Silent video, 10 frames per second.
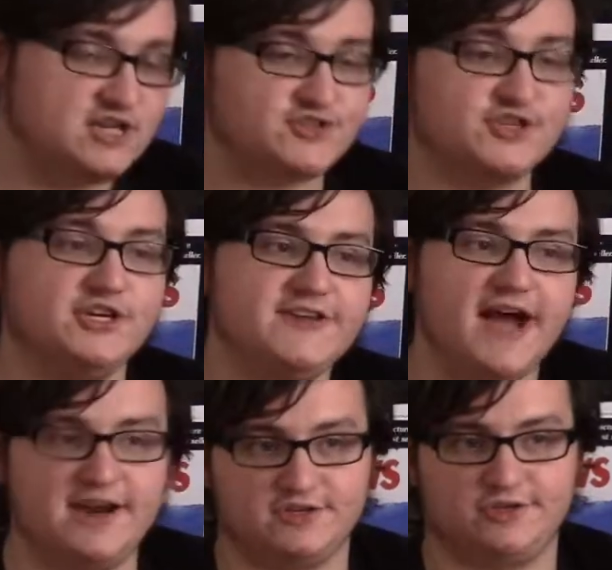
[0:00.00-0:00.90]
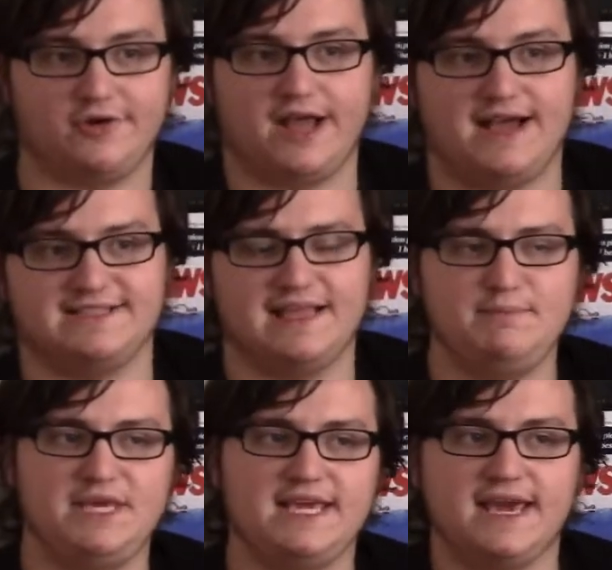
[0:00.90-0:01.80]
so The Good Dinosaur, guys,
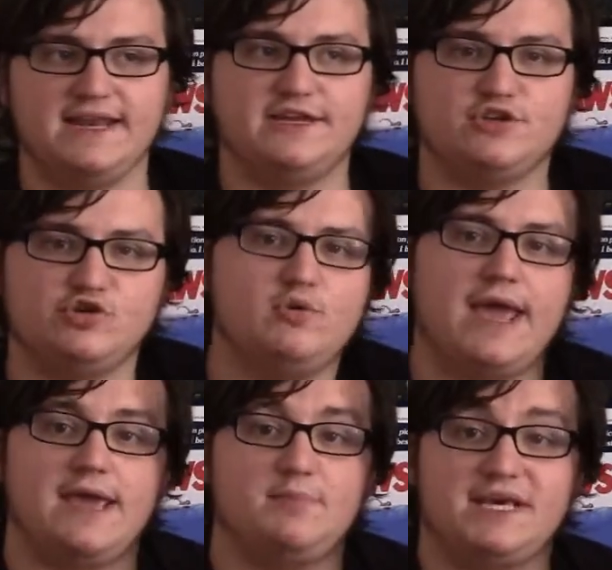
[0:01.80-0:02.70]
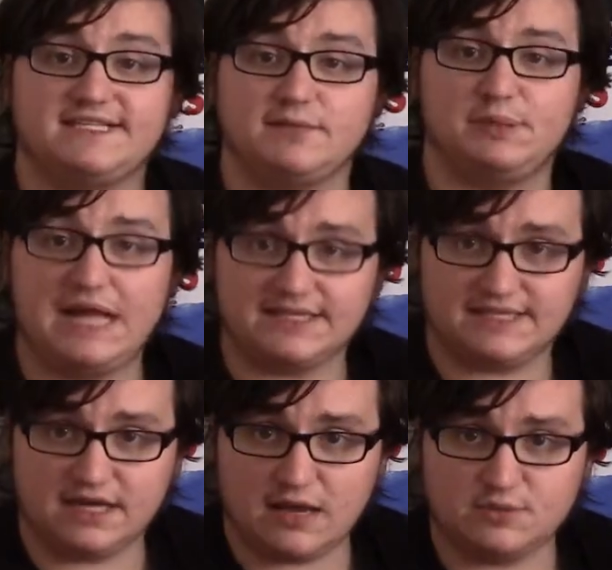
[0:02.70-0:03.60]
let me get into a basic plot
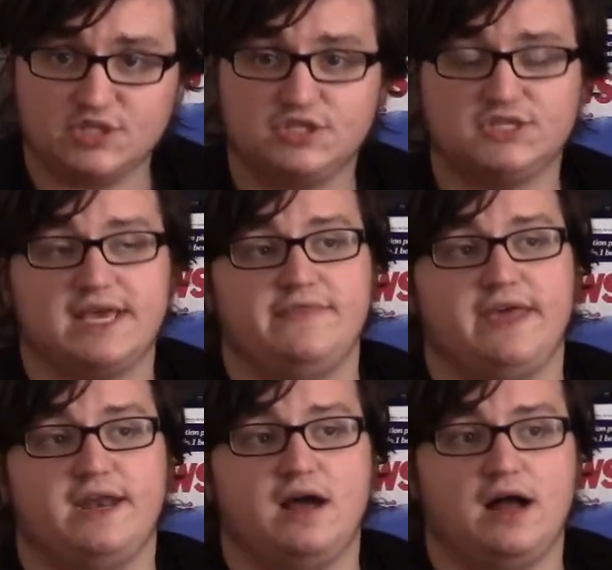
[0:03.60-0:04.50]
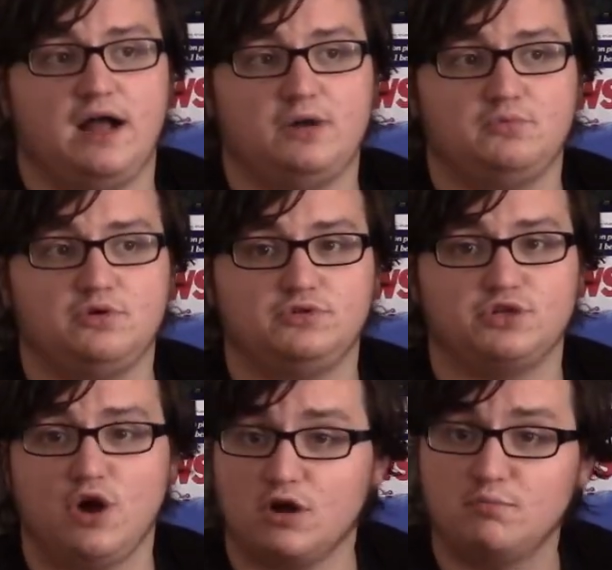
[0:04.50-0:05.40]
synopsis, and then I will
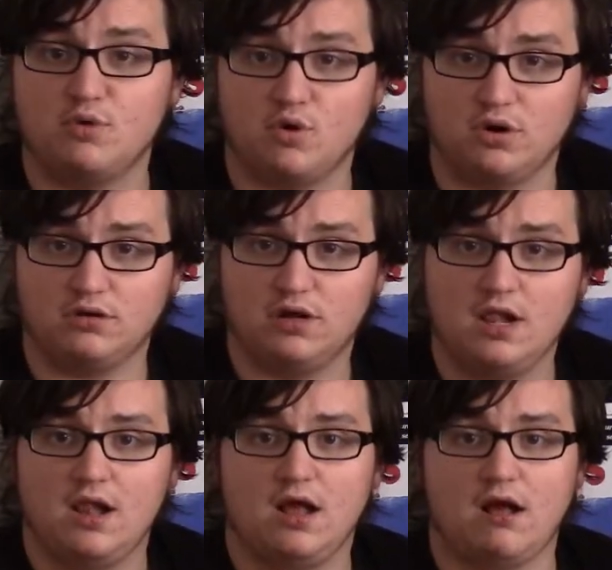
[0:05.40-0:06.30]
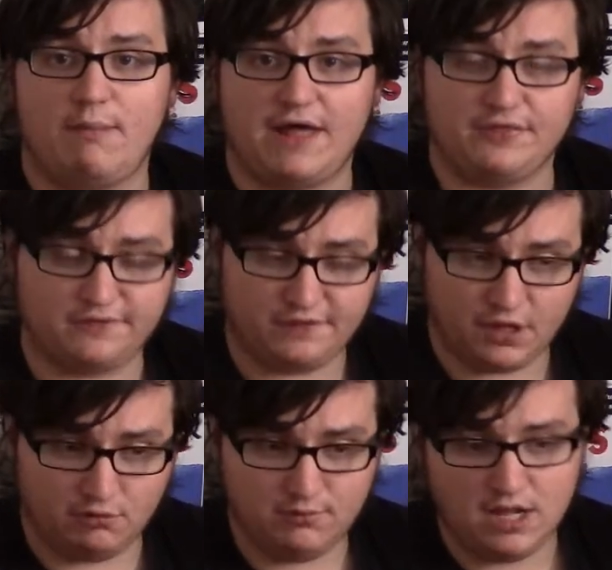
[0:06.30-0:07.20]
talk more about the
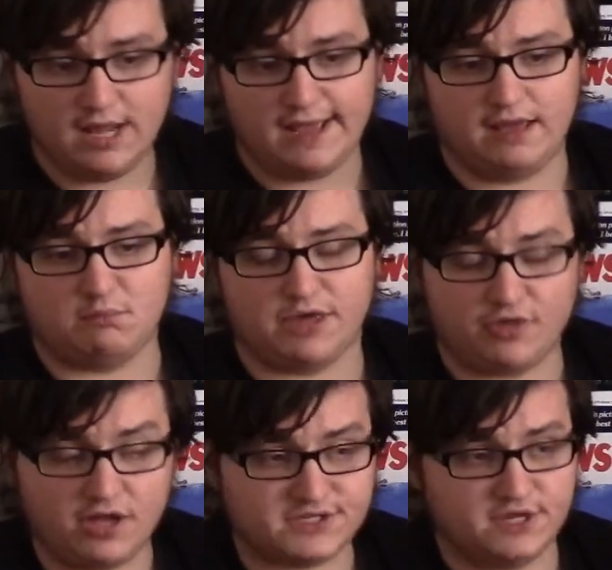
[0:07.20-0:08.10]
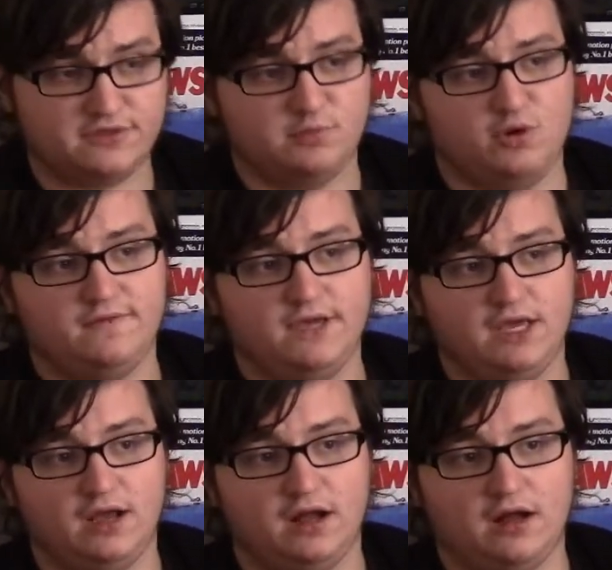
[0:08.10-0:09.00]
film and my thoughts on the
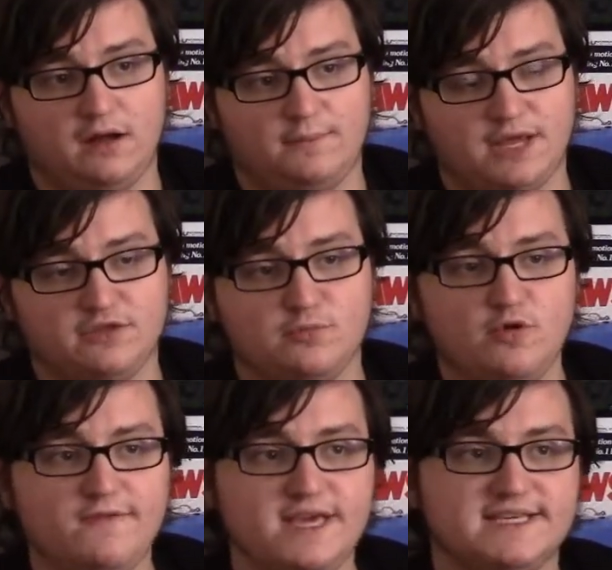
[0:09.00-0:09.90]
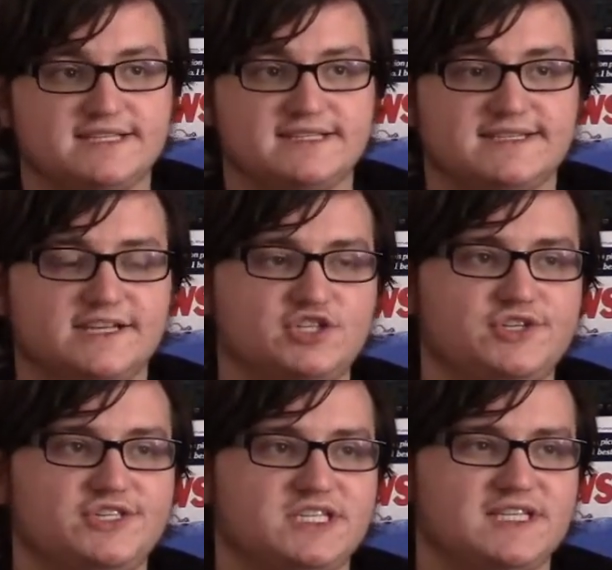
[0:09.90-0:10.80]
movie. Um, now, the movie is
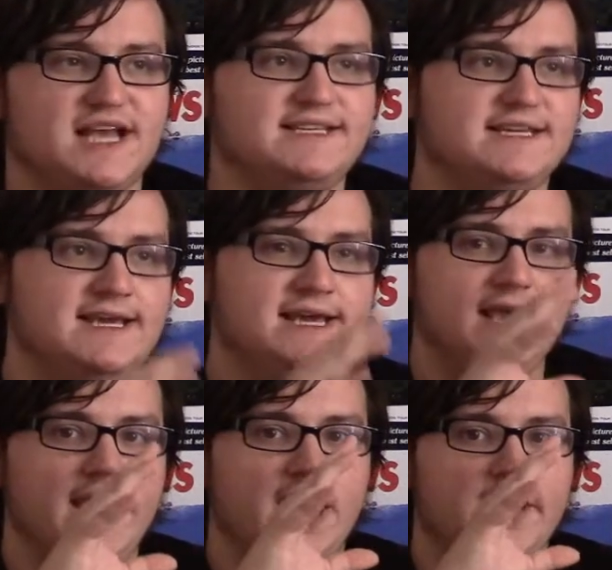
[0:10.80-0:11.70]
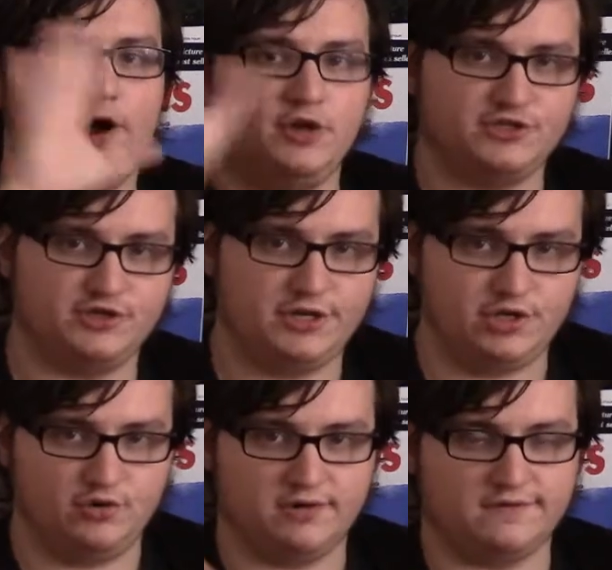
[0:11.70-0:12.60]
essentially set in an alternate
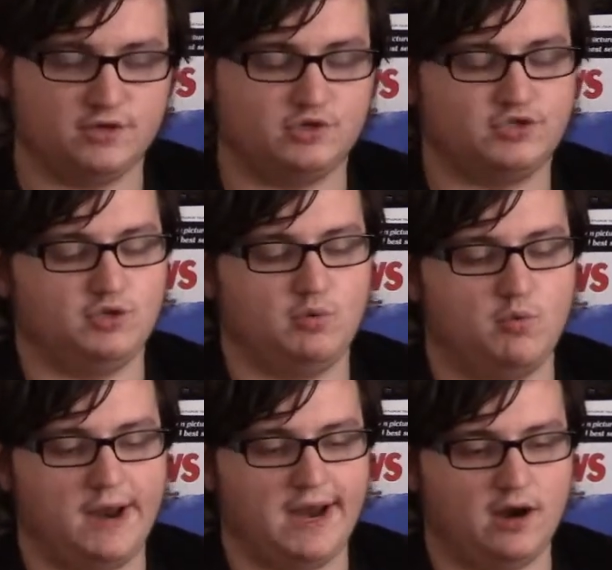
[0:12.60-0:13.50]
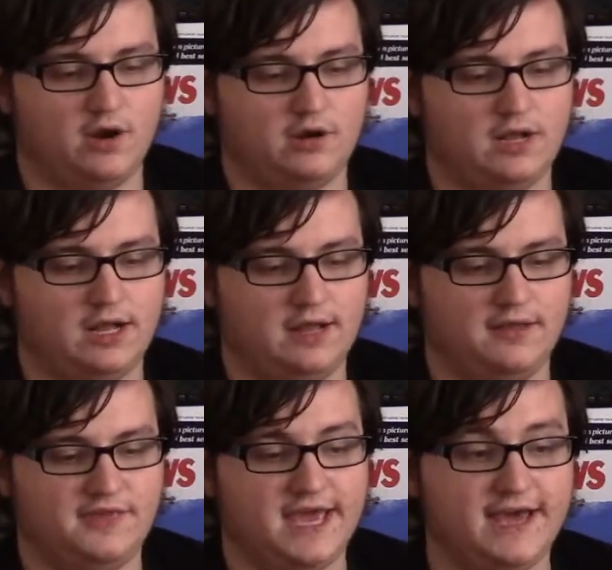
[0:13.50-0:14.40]
universe where
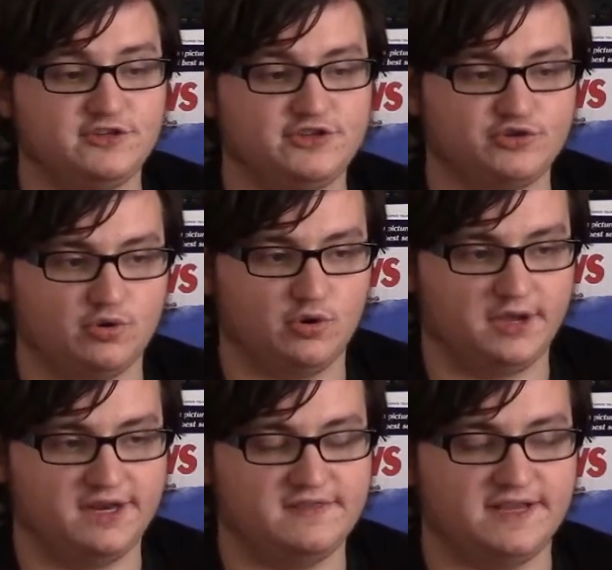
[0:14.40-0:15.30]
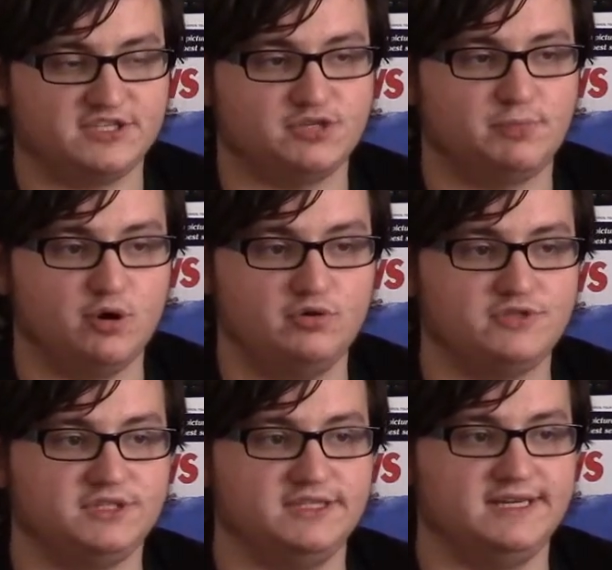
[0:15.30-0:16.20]
uh, the asteroid that
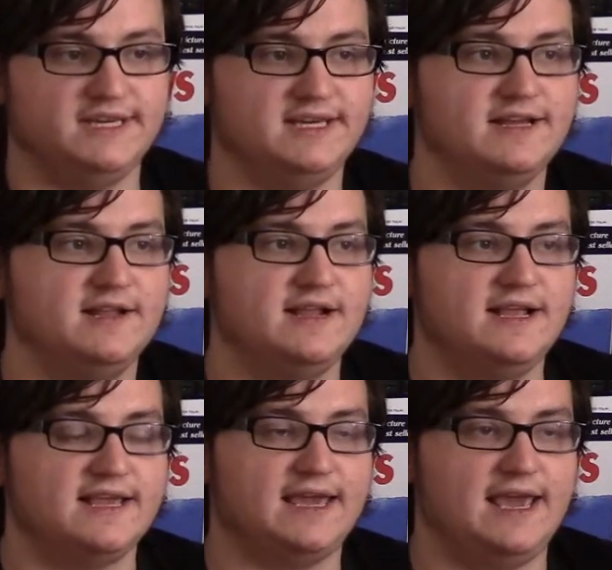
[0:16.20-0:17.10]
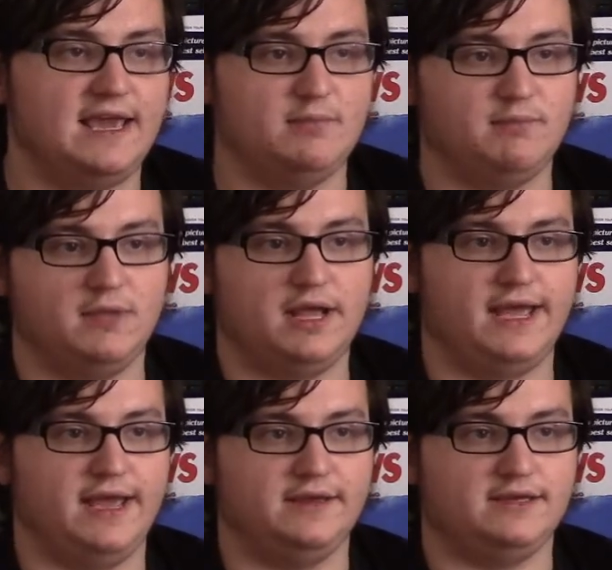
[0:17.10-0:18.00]
supposedly came
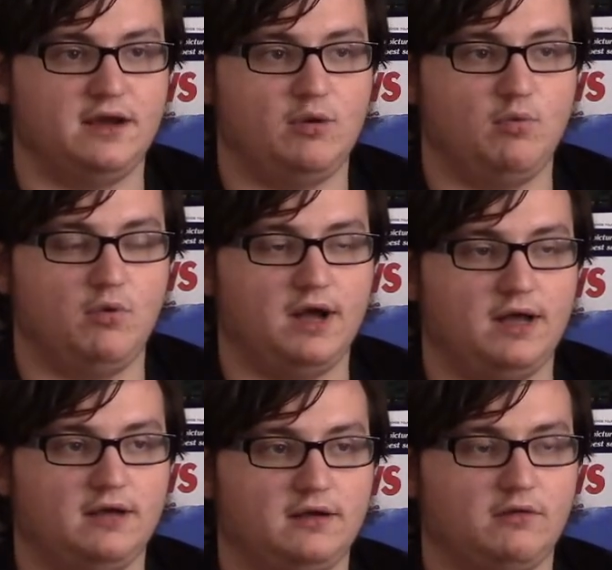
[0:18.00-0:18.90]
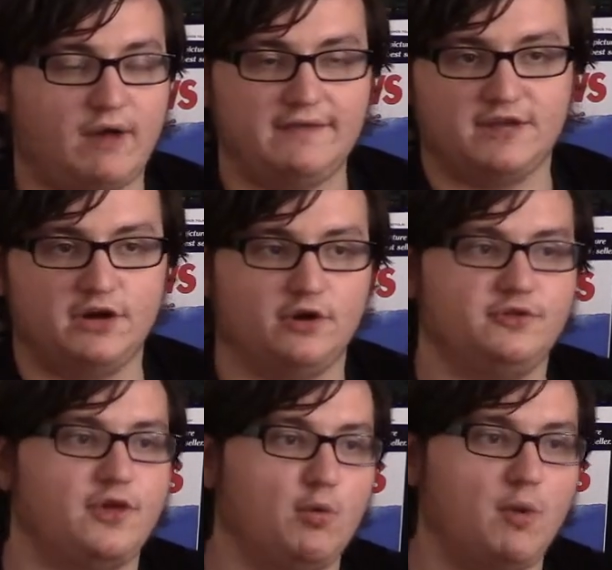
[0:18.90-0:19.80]
and uh, uh, arrived on
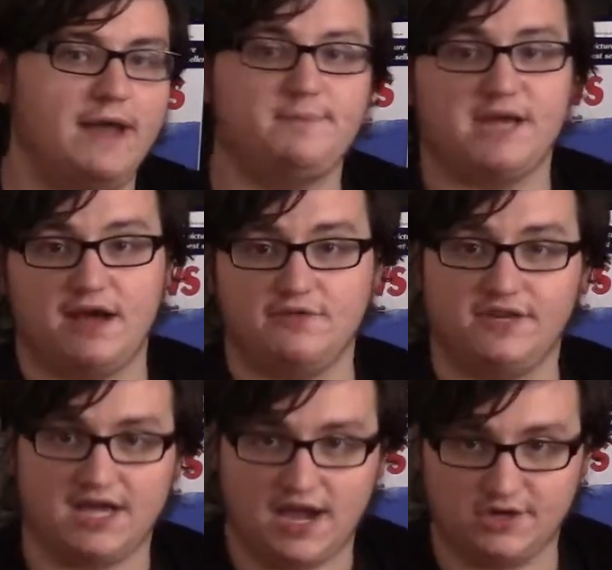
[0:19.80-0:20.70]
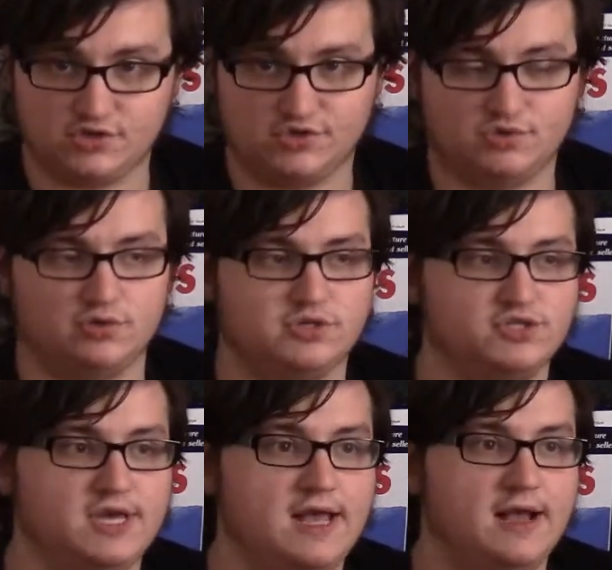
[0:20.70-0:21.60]
Earth and wiped out the
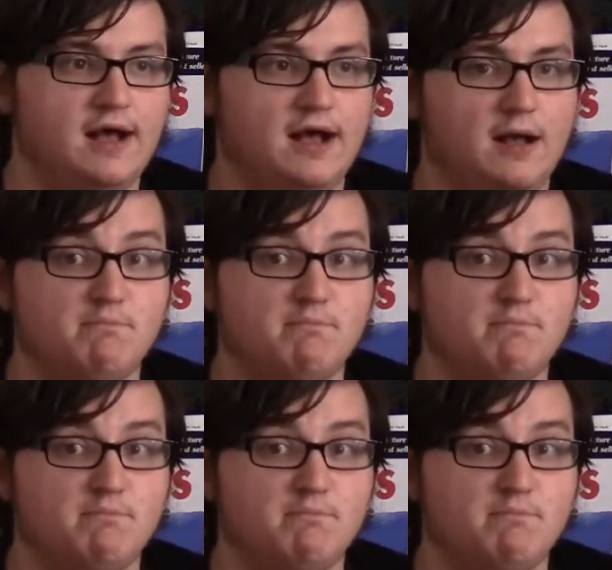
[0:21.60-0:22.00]
dinosaurs uh,